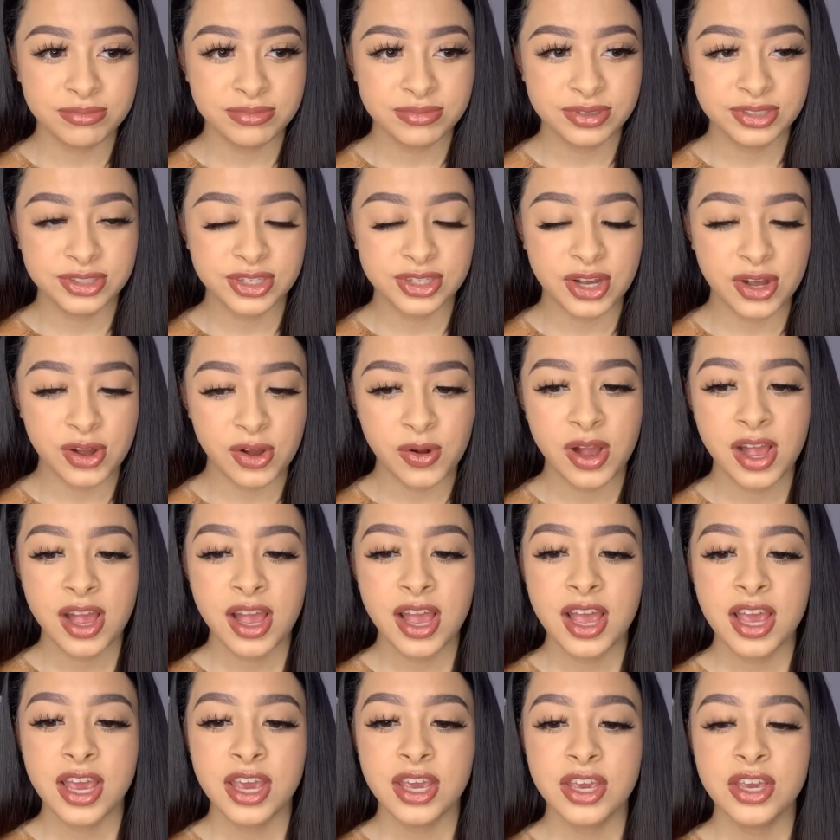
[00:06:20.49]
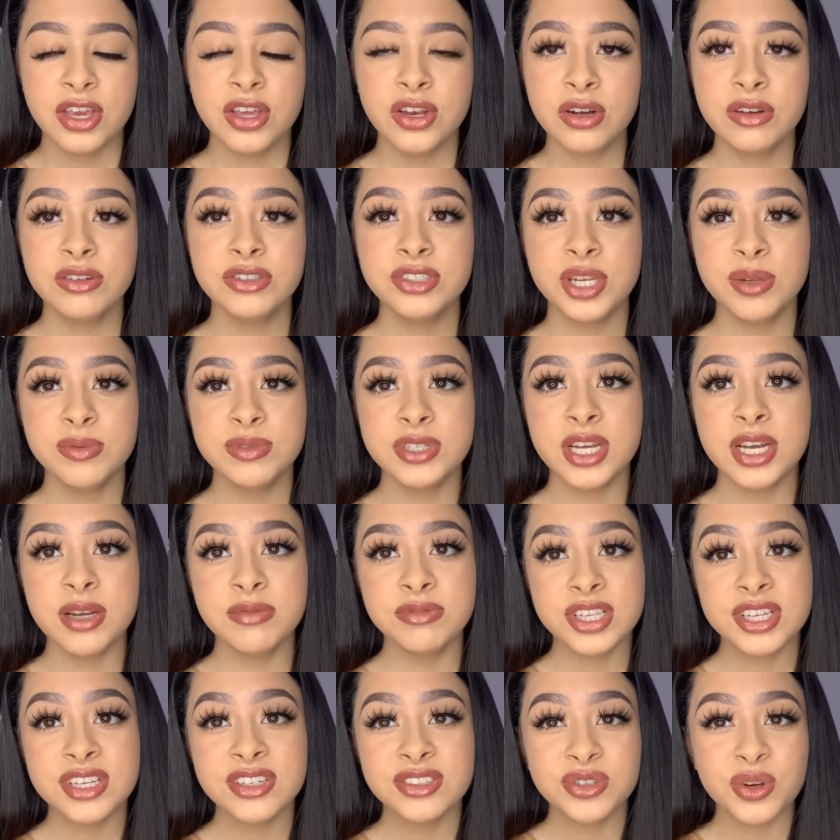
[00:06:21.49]
So, you know, sometimes
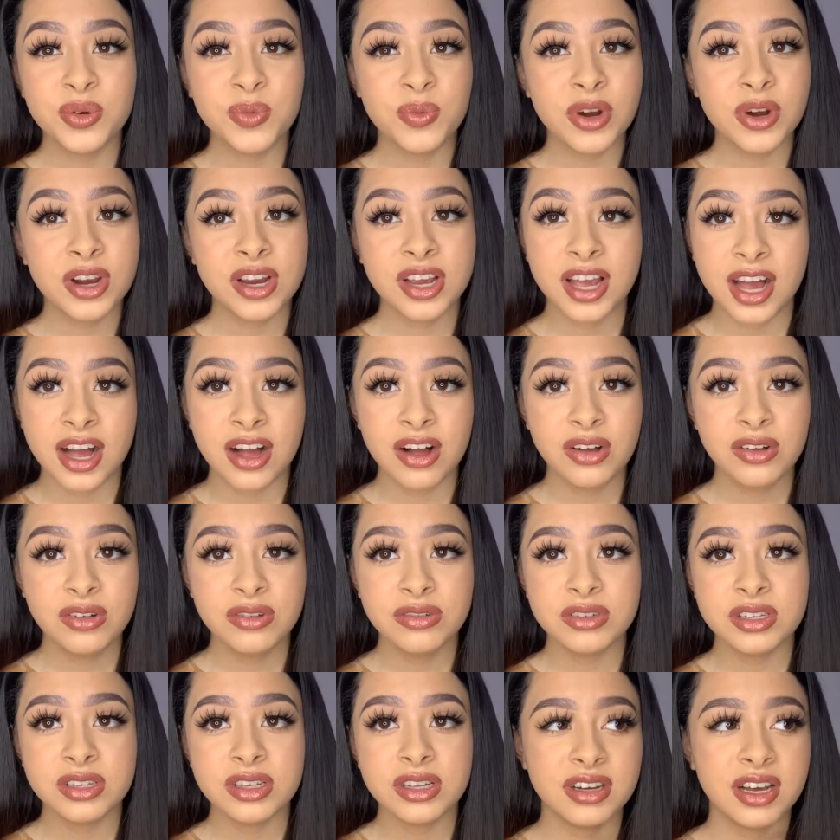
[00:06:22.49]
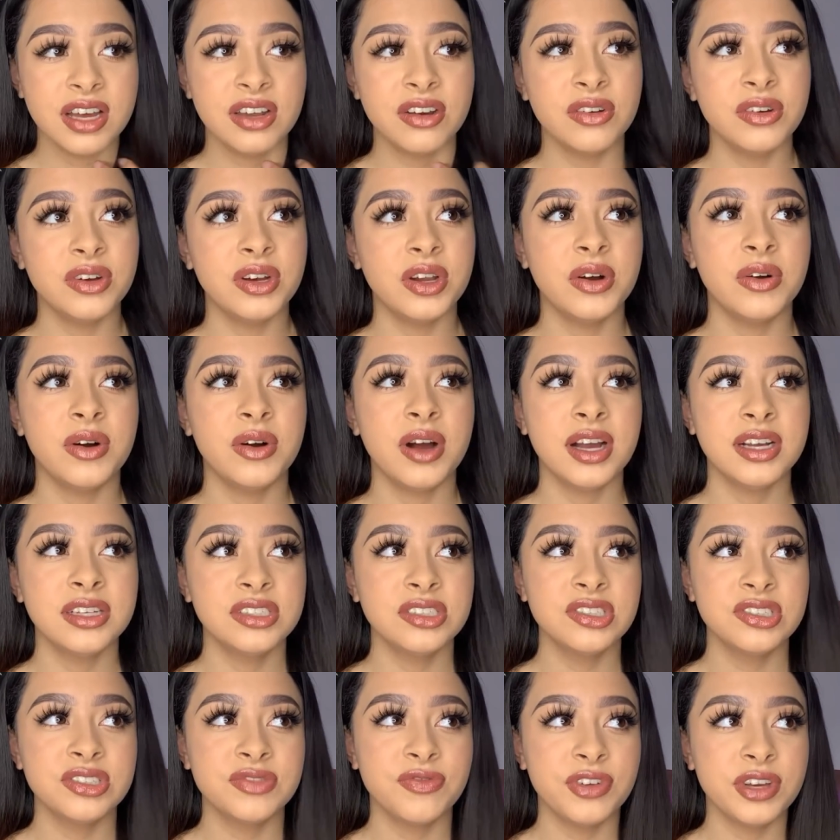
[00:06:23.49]
things don't work out. I don't know. I
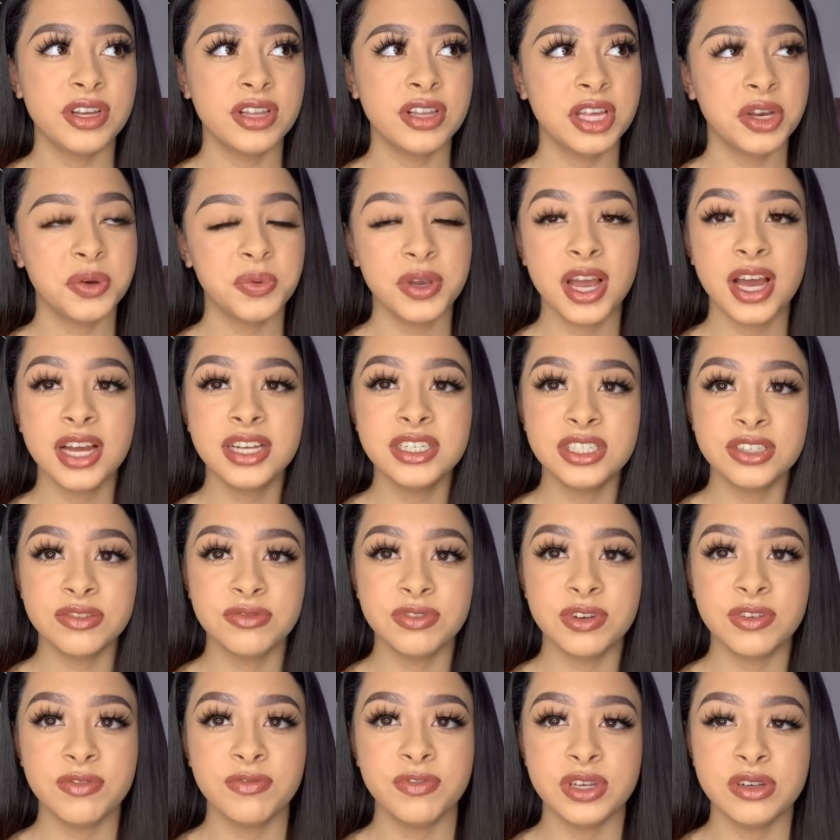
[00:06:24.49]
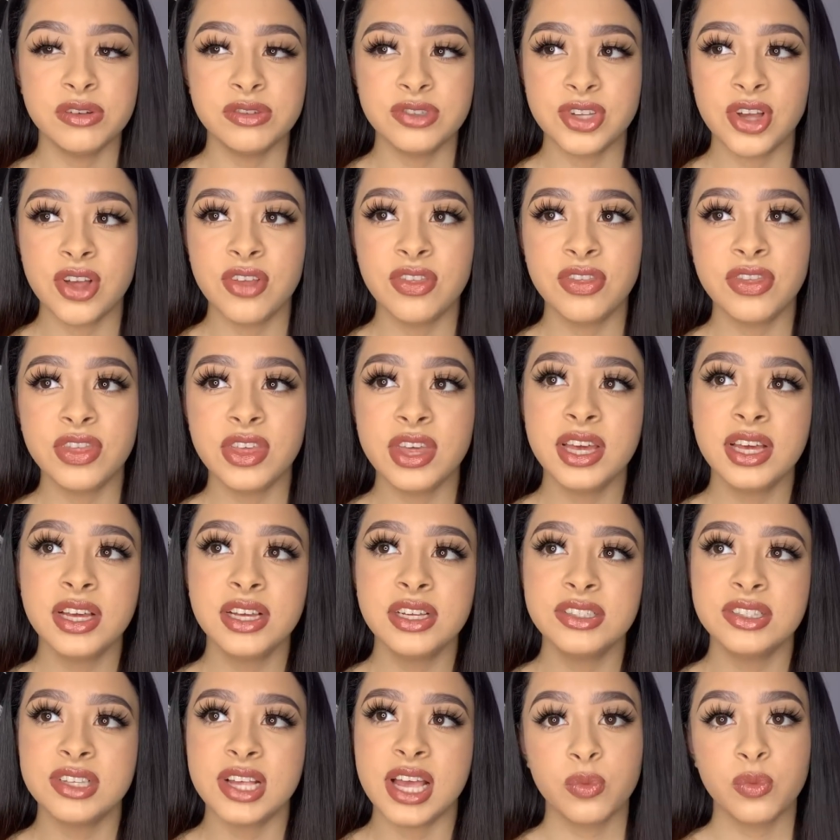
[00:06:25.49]
just feel like we had different views on
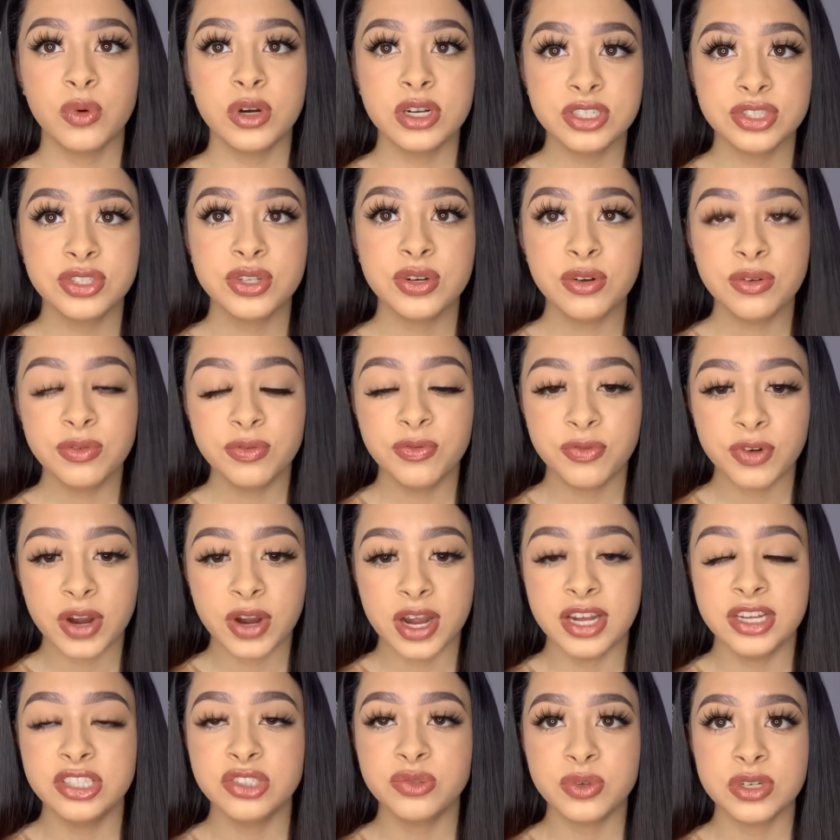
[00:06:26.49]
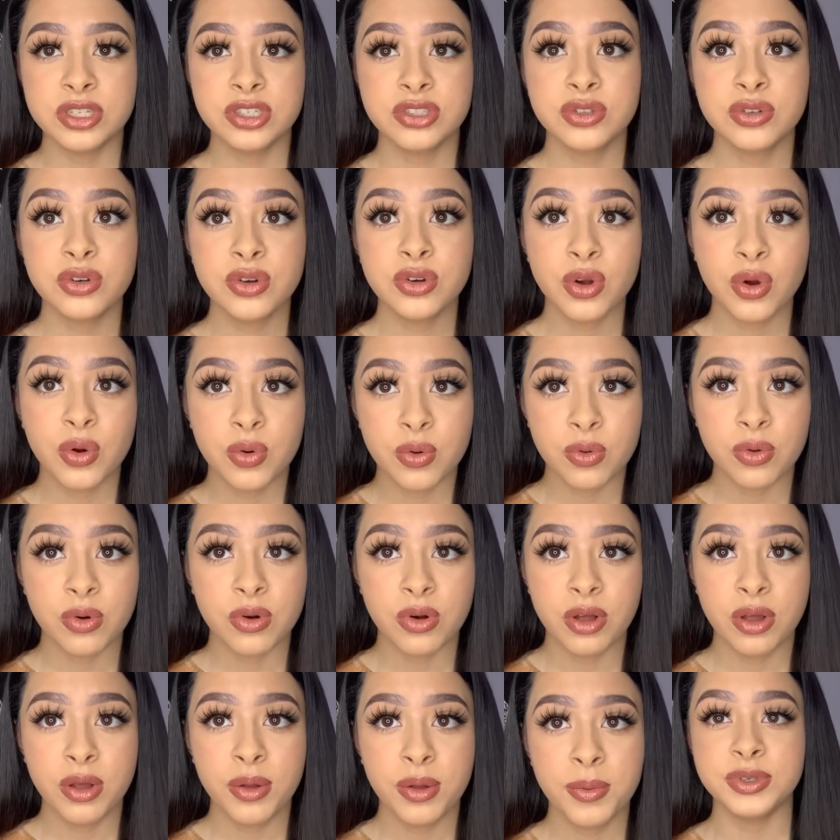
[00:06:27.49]
things. We're still friends. We're still
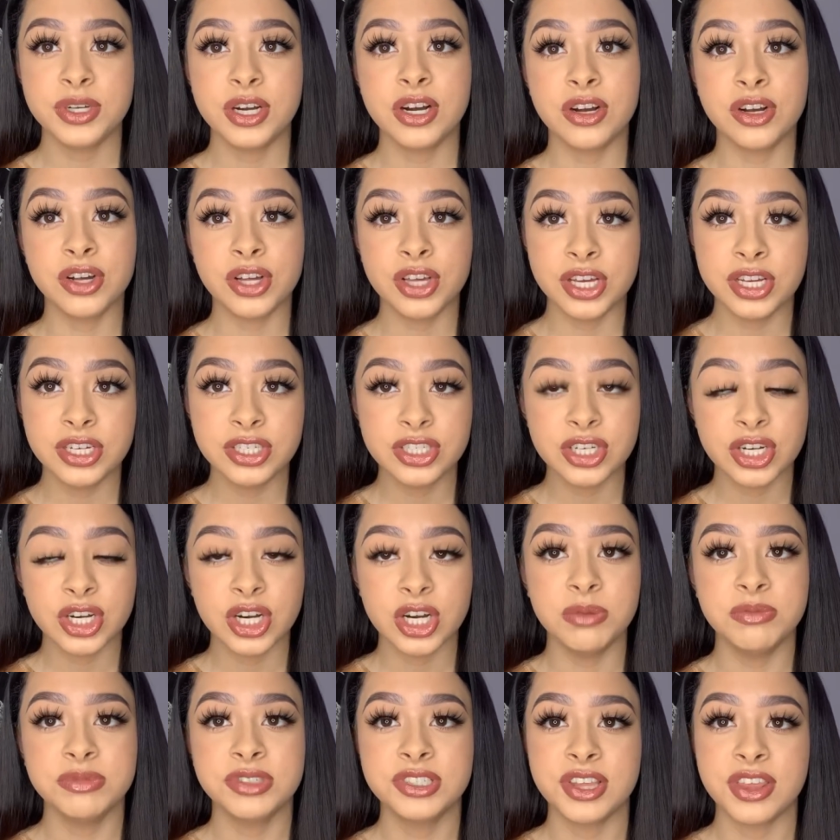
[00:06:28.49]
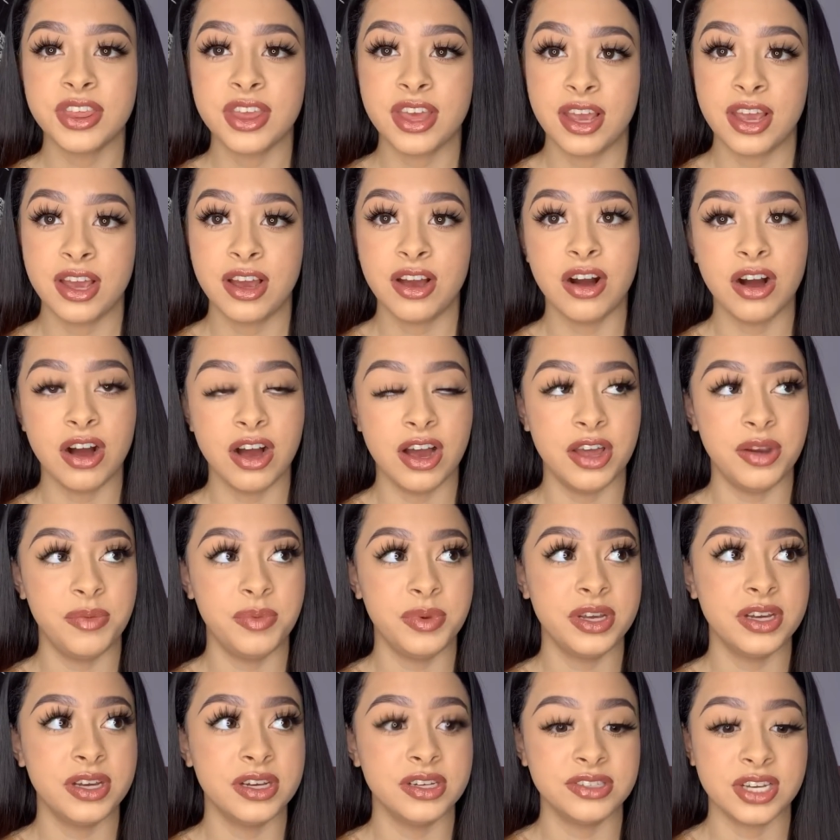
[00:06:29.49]
cool. We are on good terms, thank God,
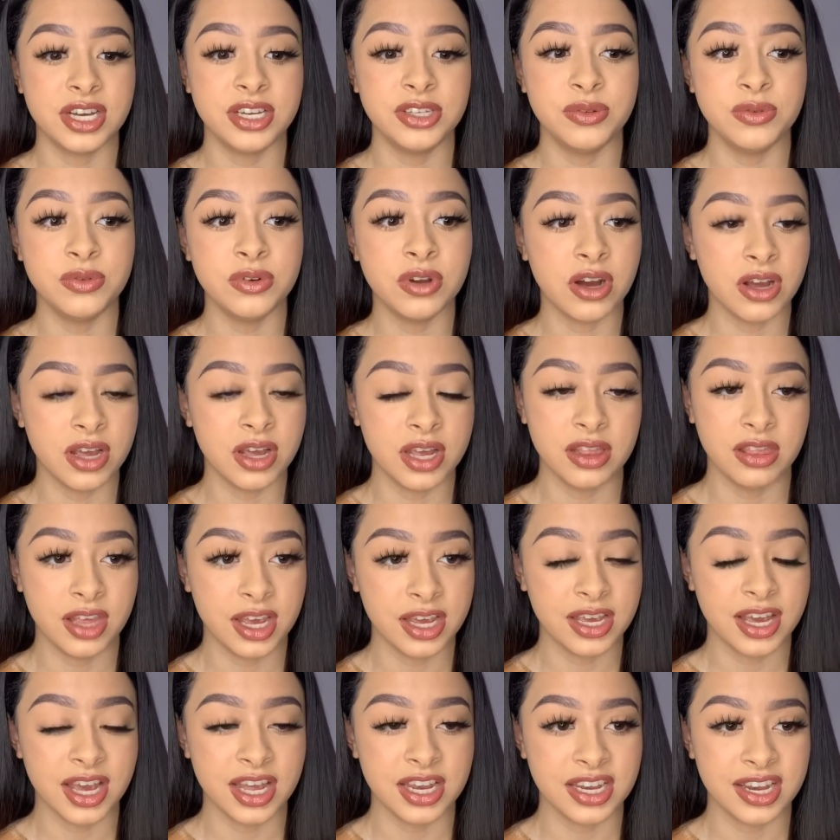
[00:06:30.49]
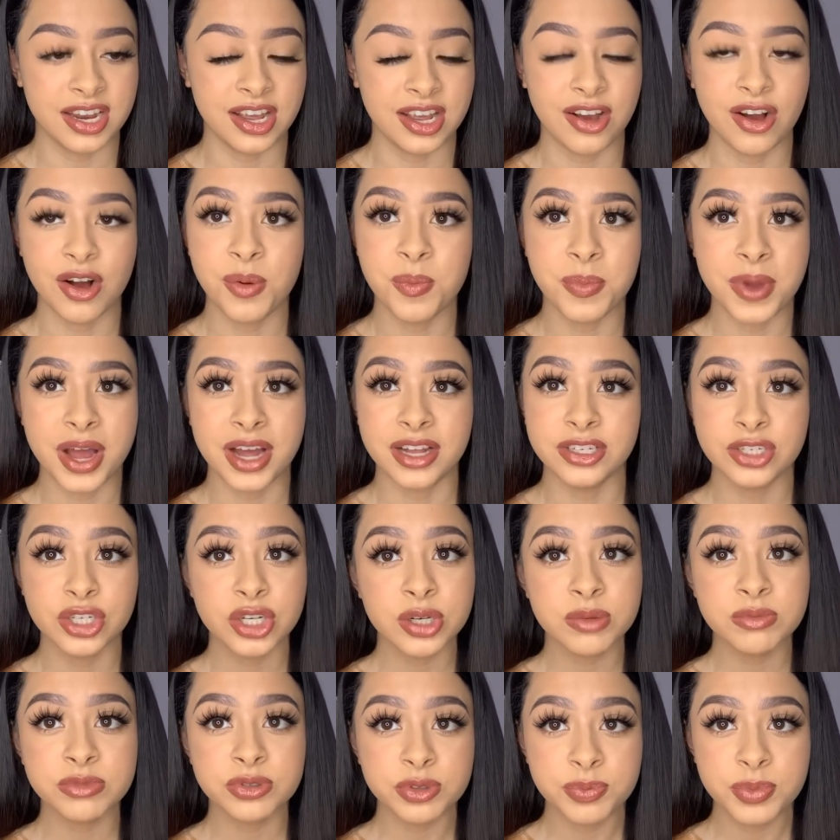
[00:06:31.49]
because I do not like ending on bad
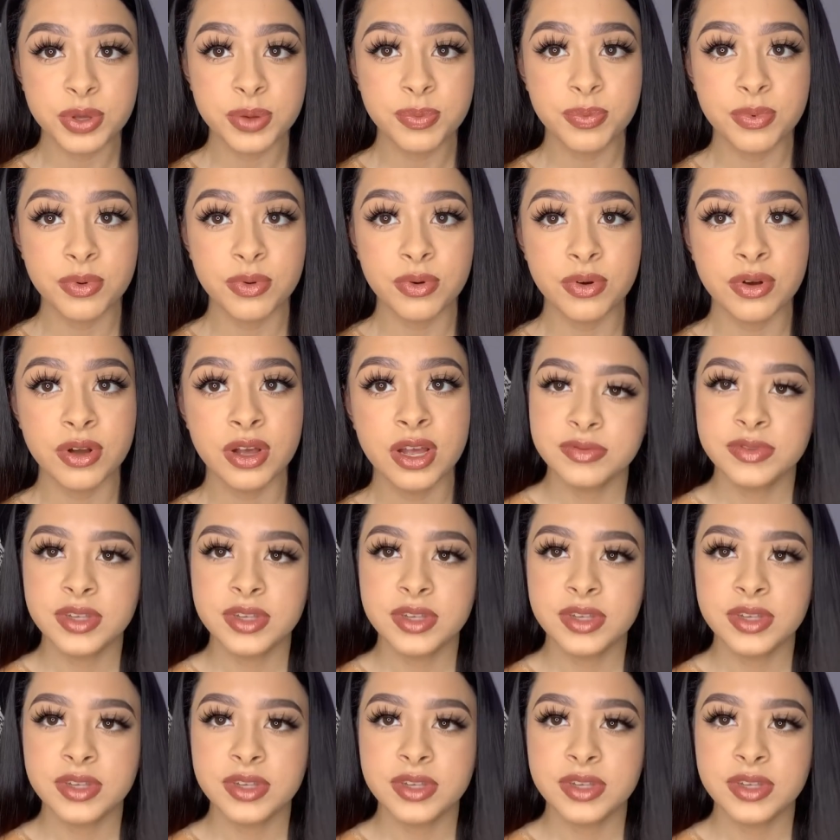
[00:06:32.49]
terms with people.